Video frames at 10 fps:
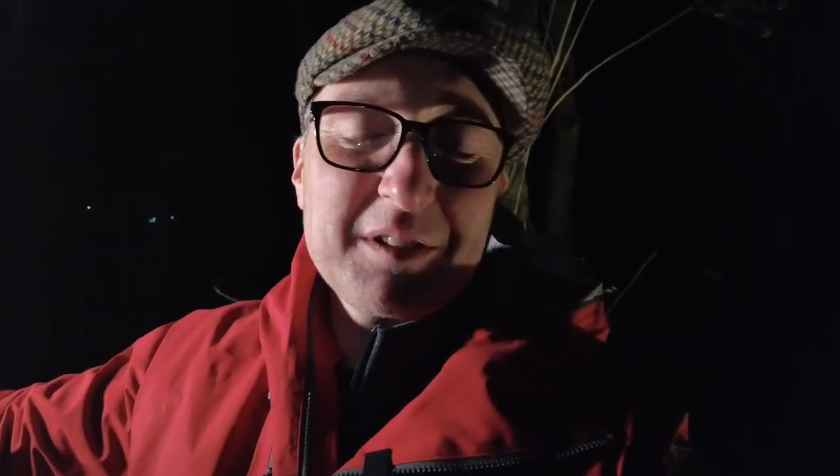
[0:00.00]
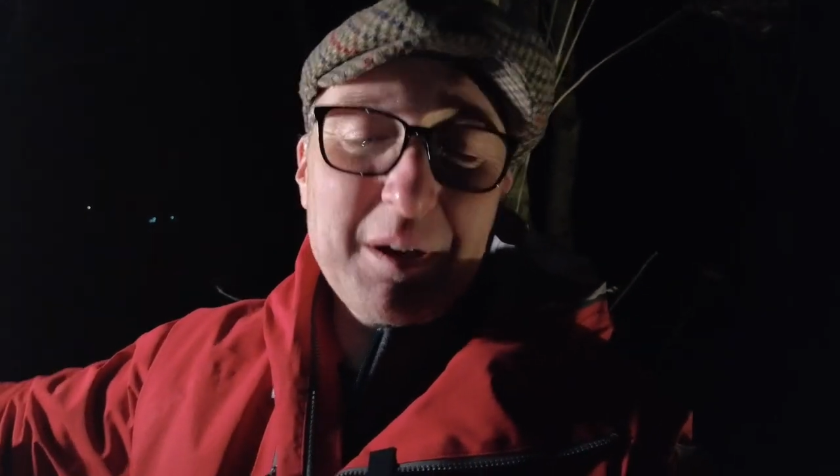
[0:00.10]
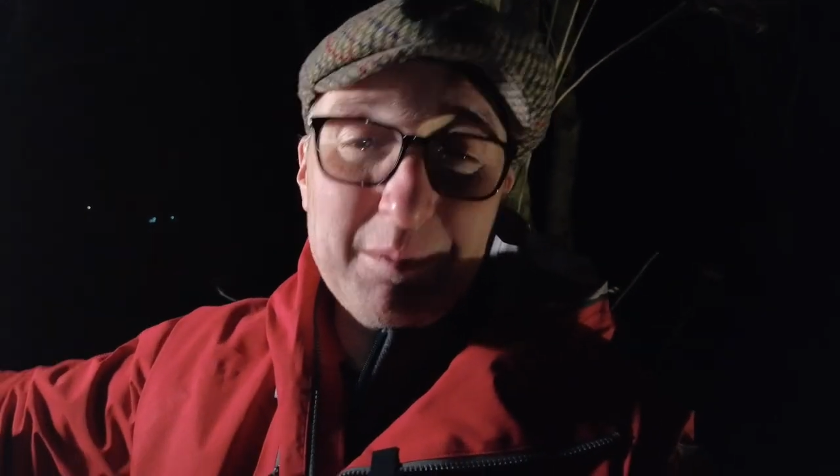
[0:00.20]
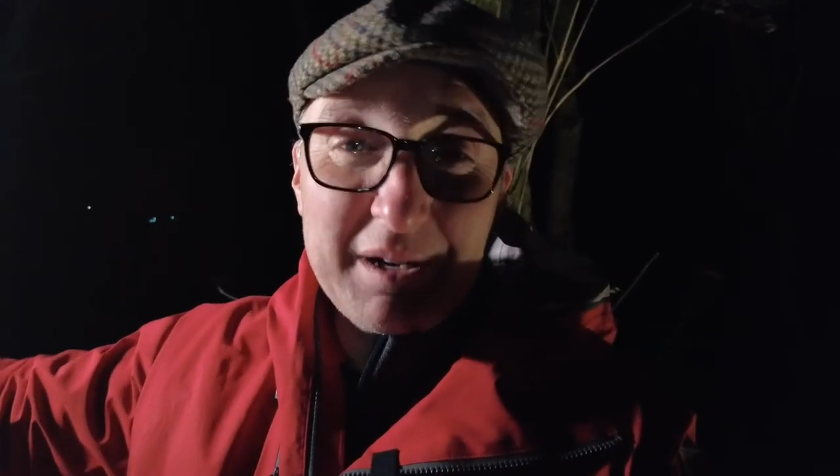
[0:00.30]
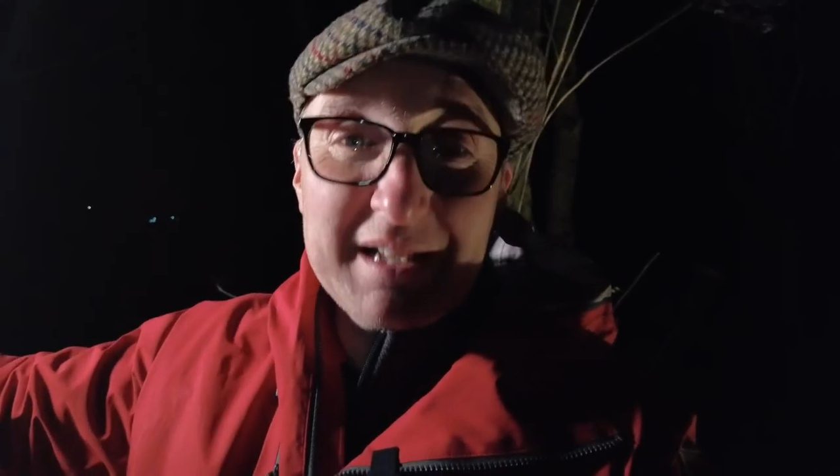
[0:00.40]
So
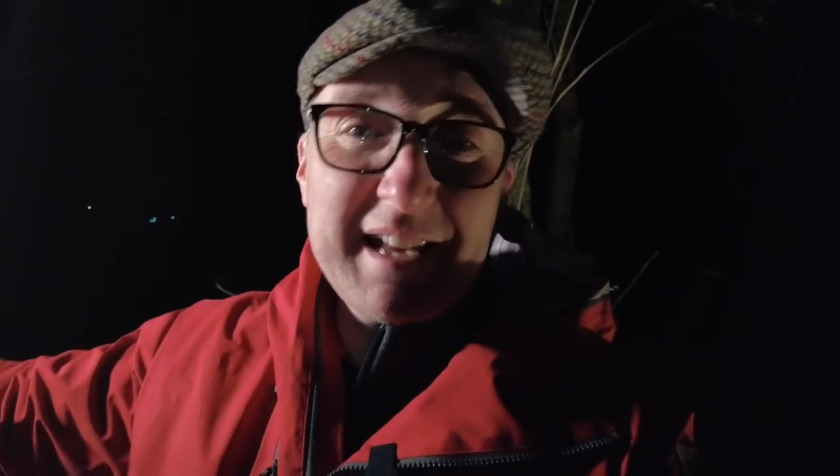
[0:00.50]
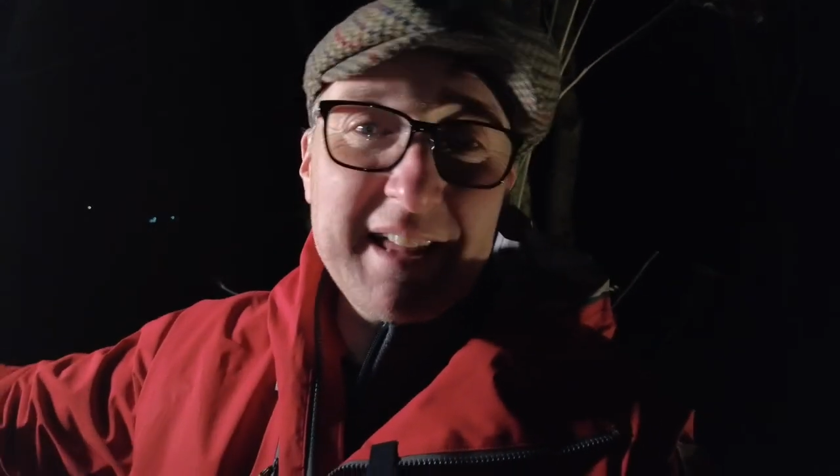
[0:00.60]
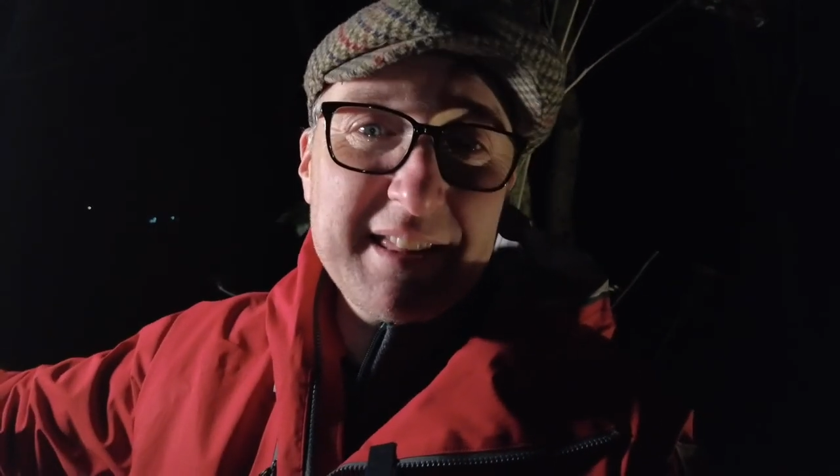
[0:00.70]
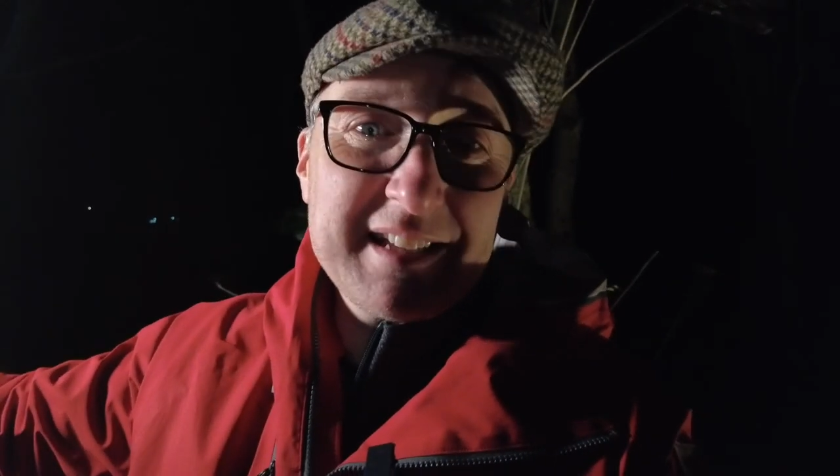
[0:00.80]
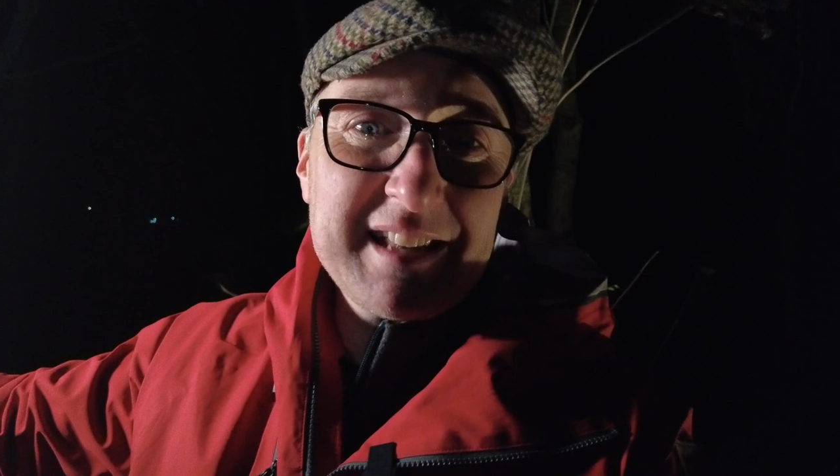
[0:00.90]
I'm going to
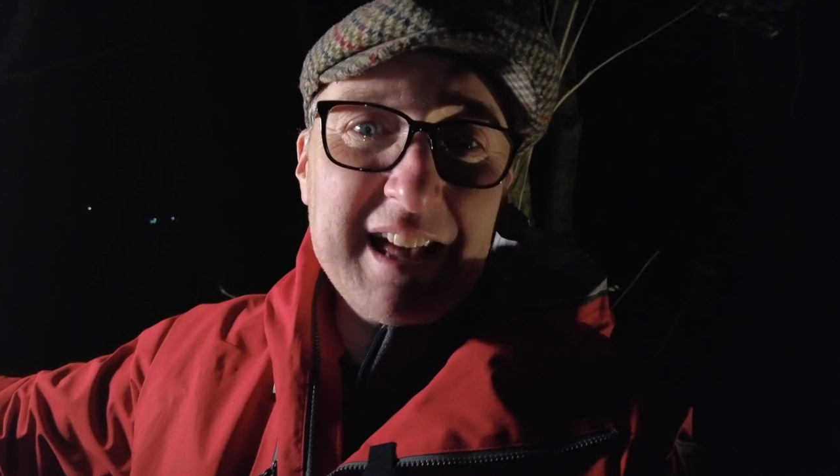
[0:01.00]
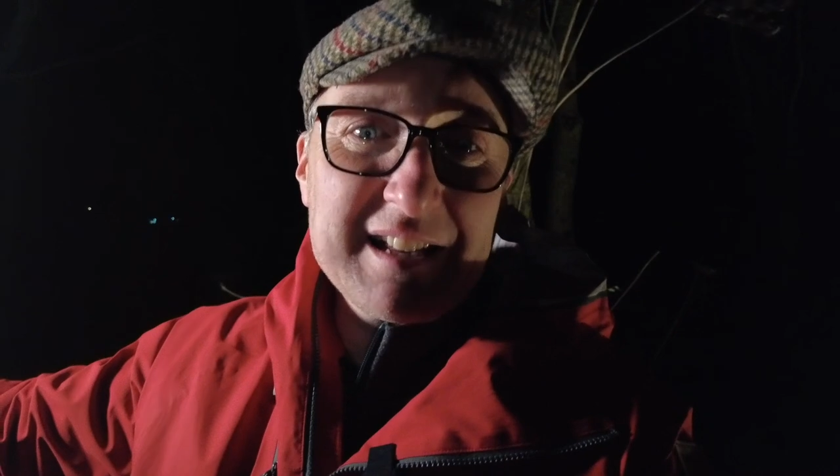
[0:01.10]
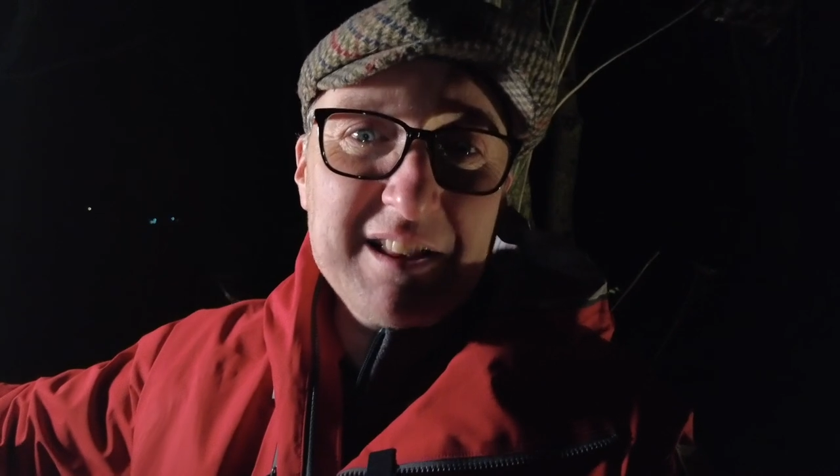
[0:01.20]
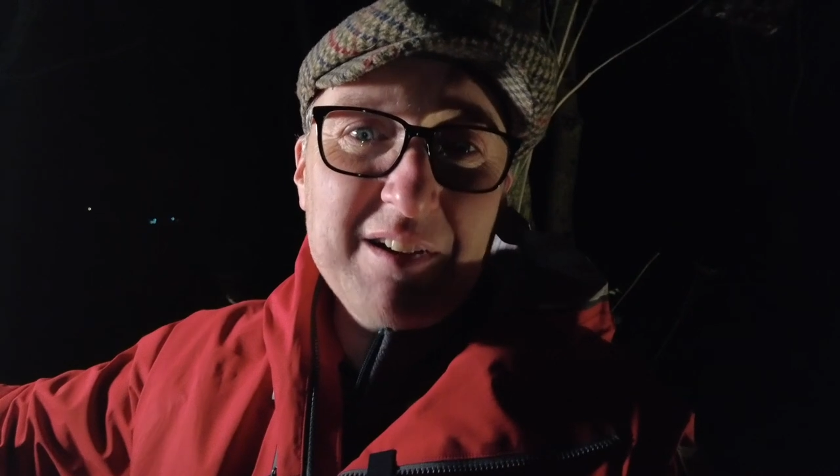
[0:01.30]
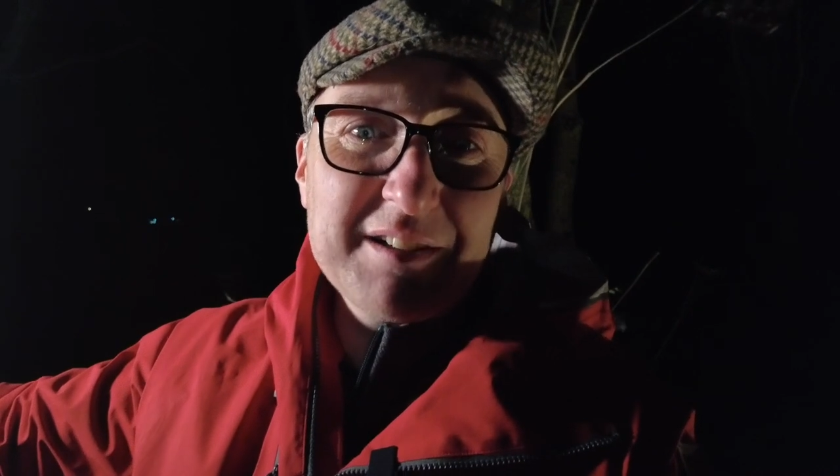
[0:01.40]
set this
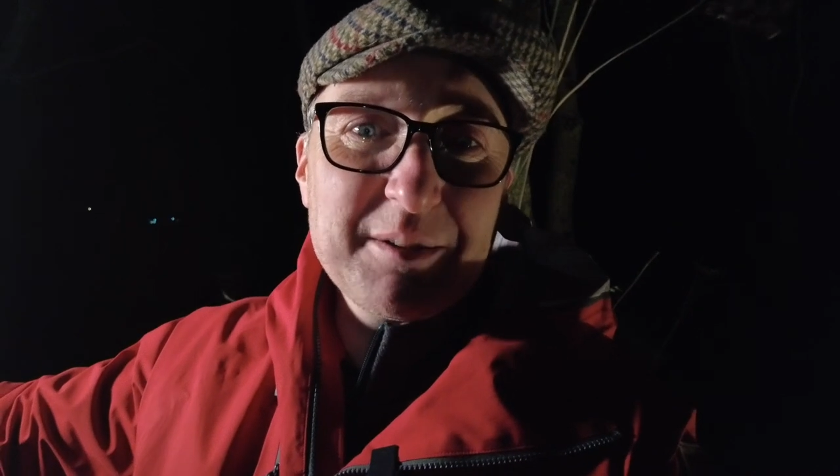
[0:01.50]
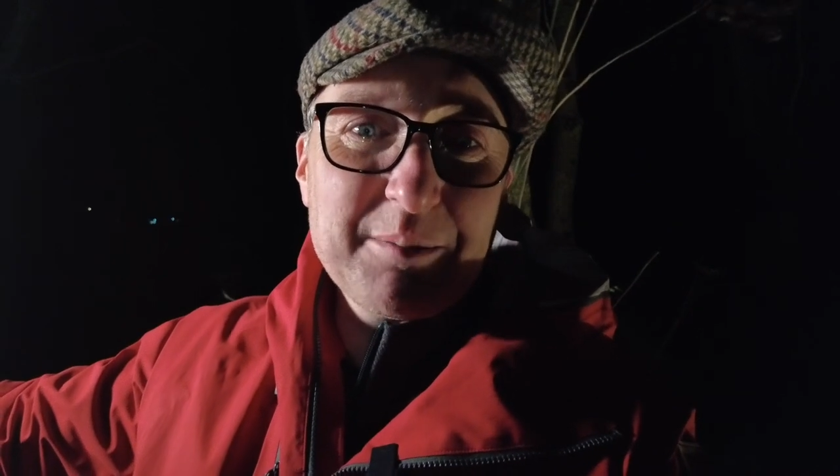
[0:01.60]
last light